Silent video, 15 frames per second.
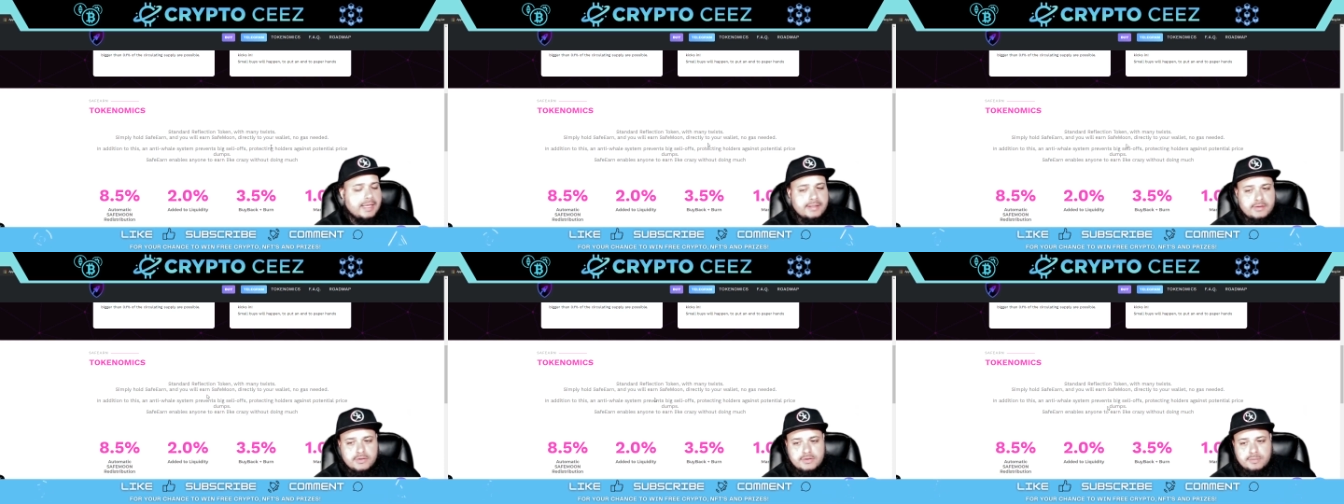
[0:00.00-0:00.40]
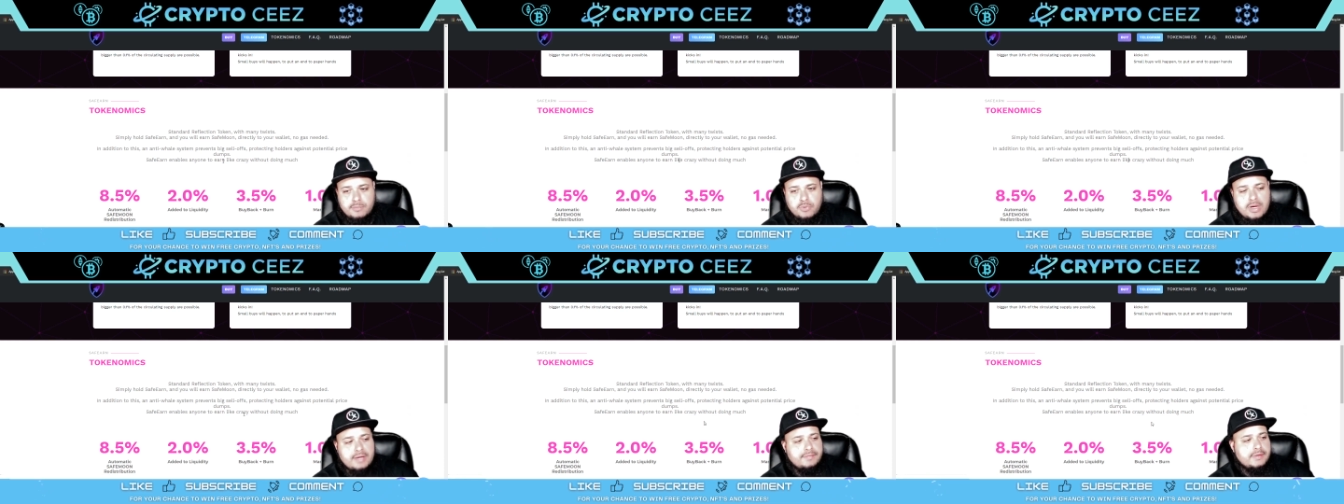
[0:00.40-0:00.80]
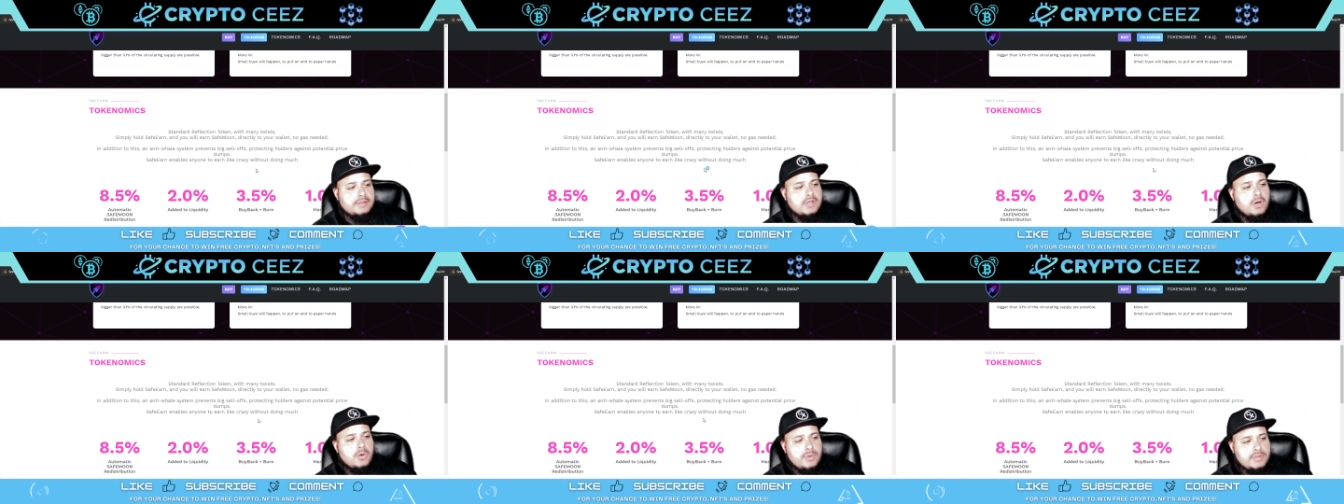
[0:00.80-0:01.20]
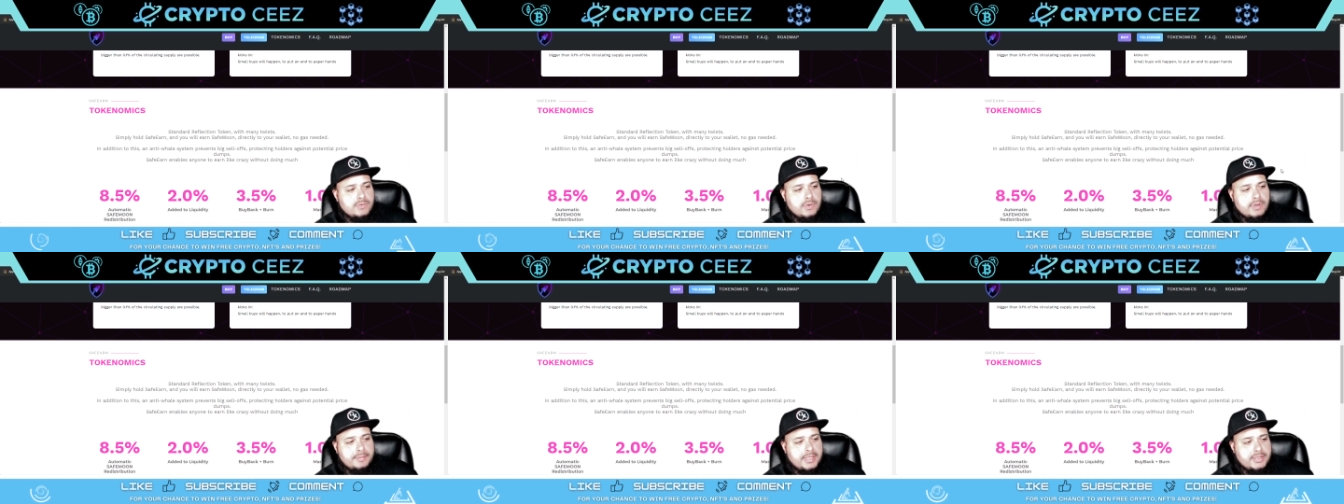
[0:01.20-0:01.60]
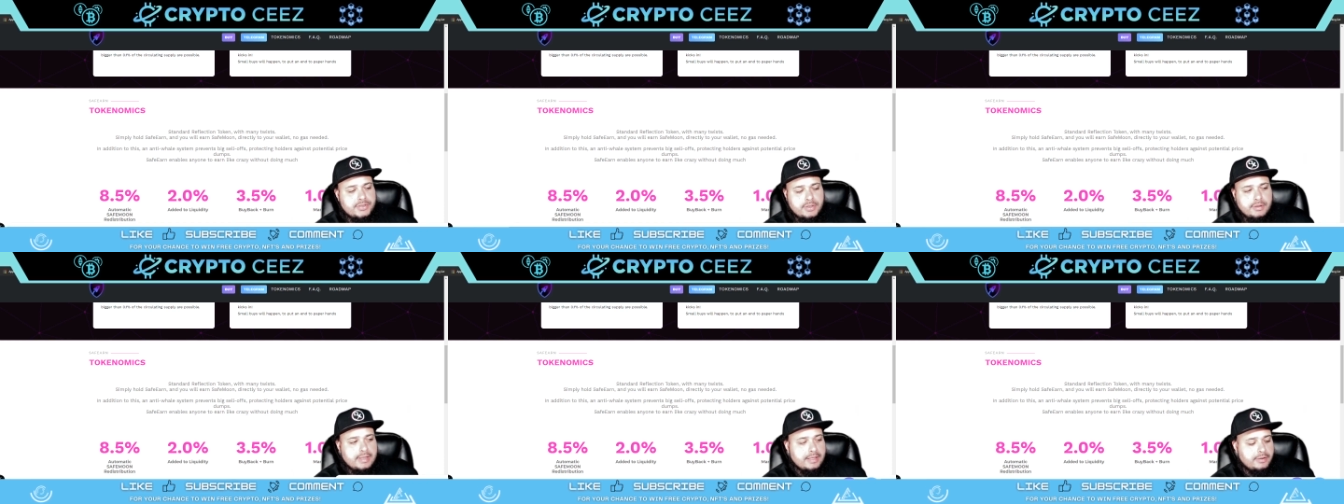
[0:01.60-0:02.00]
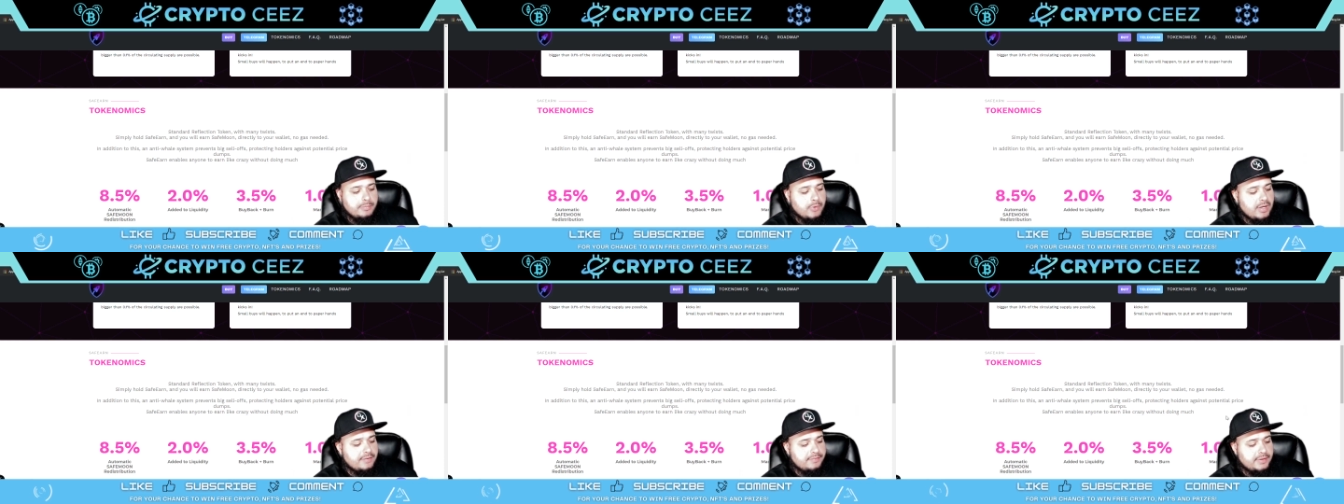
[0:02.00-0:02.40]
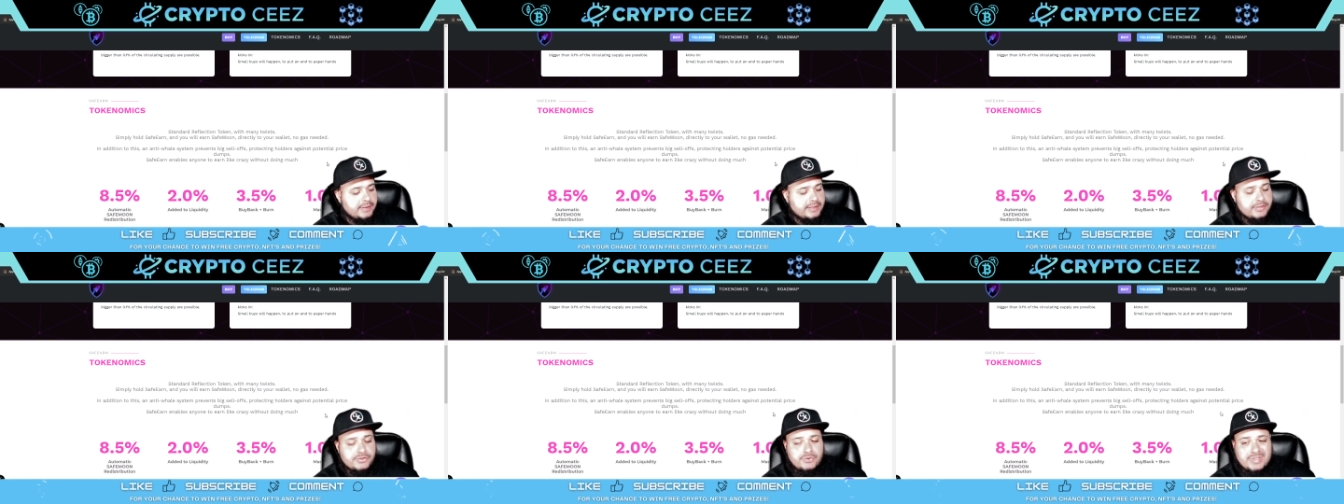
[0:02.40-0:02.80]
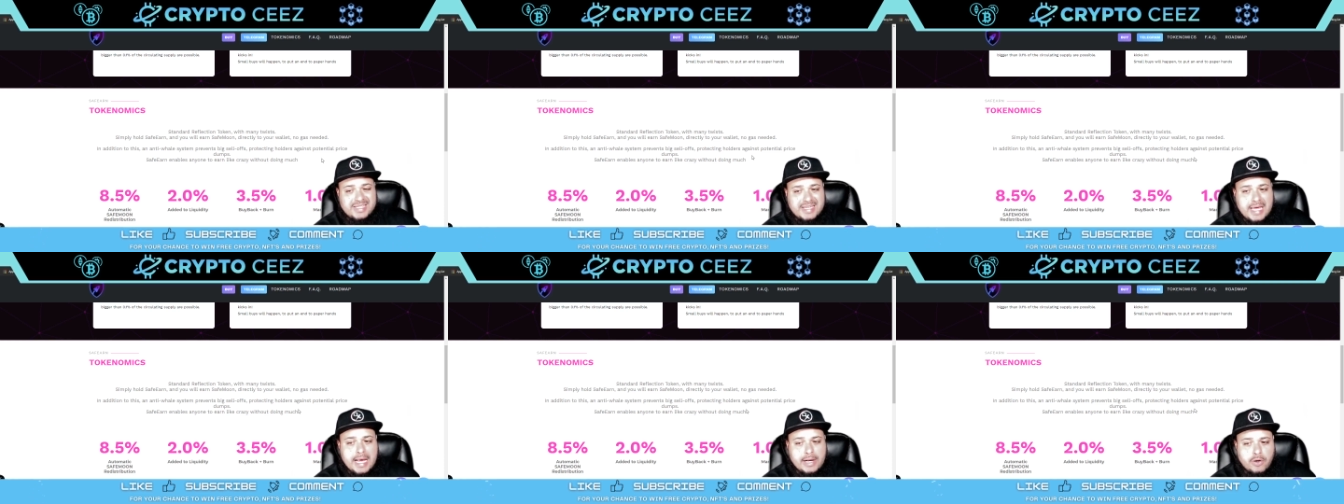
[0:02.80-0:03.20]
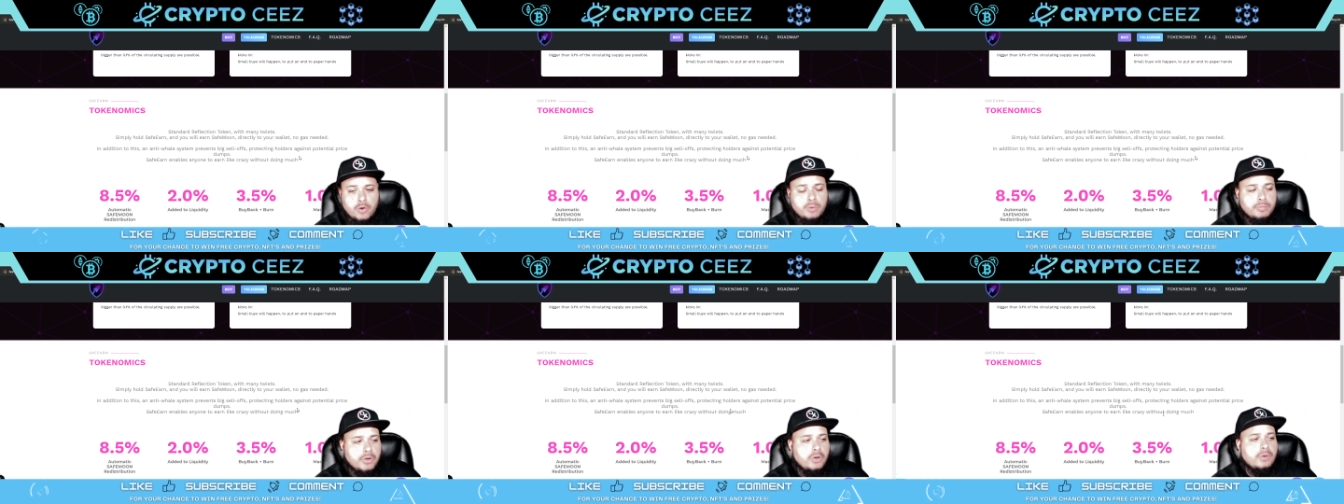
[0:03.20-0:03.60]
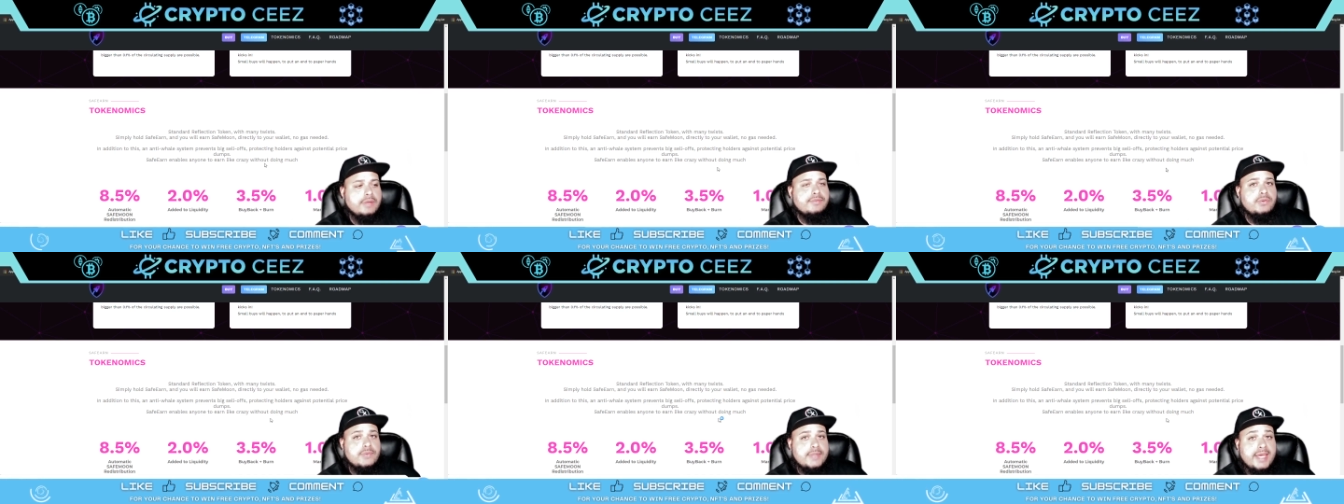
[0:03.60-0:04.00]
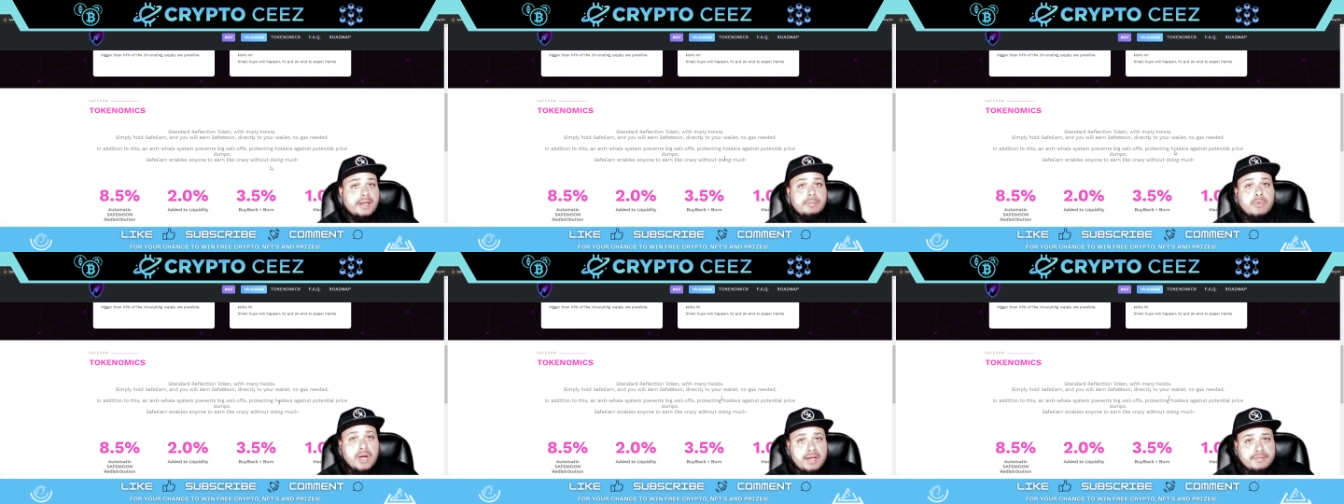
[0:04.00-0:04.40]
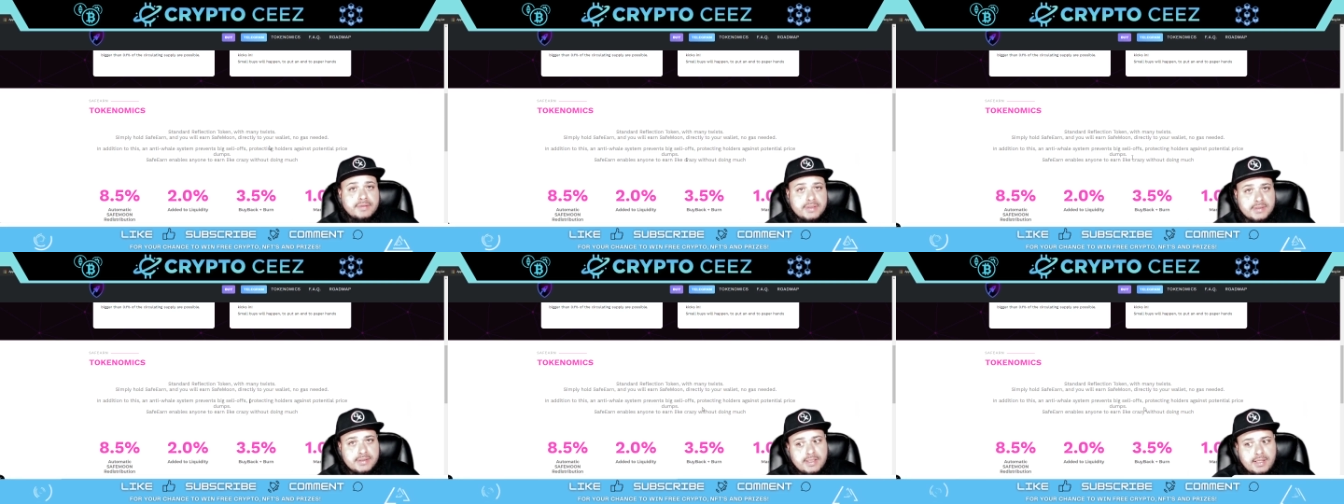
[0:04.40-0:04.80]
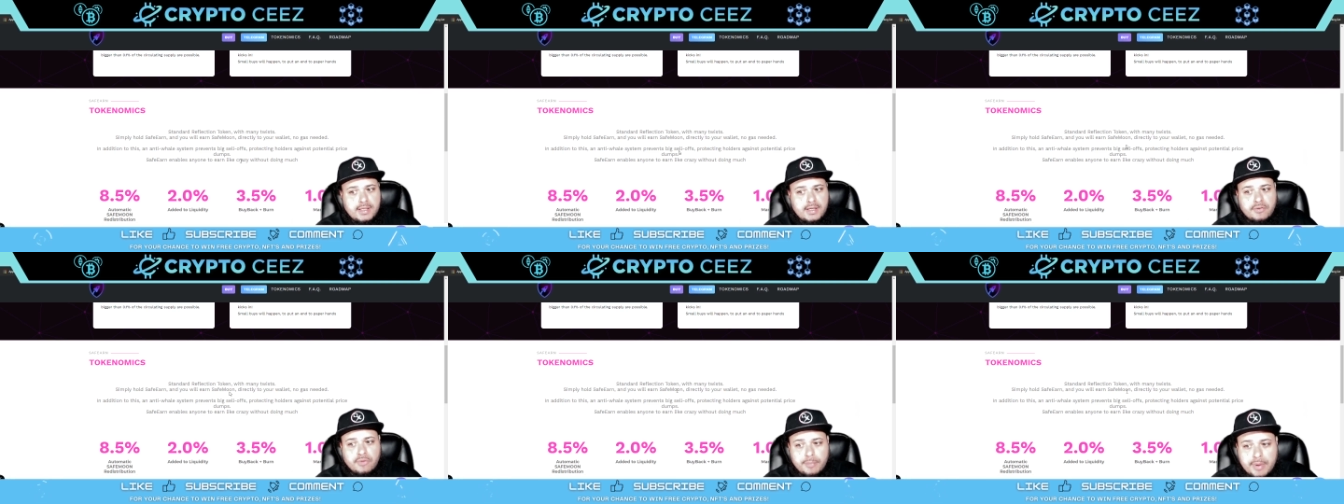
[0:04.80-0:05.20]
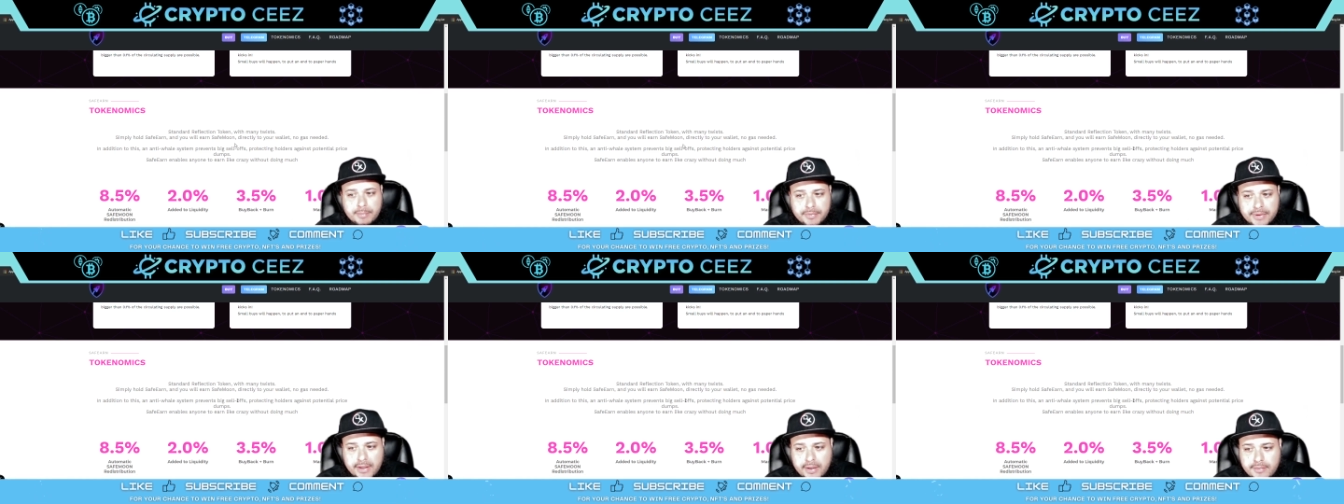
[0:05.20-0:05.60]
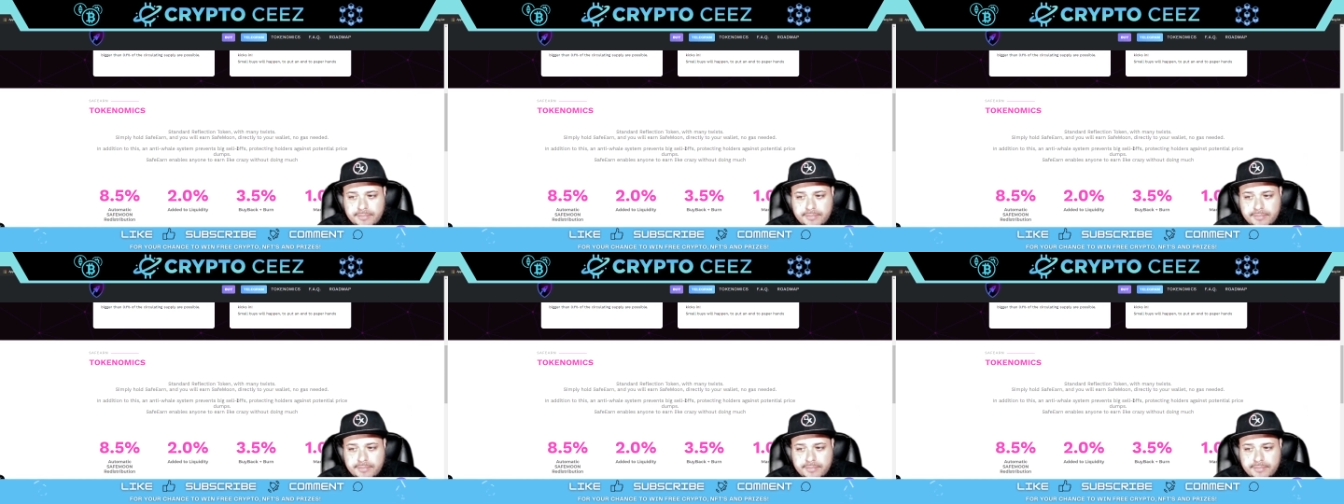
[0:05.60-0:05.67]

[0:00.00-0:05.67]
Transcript: I took some profits. Always want to make sure that you're profiting, because you cannot go broke if you take profits. Remember that.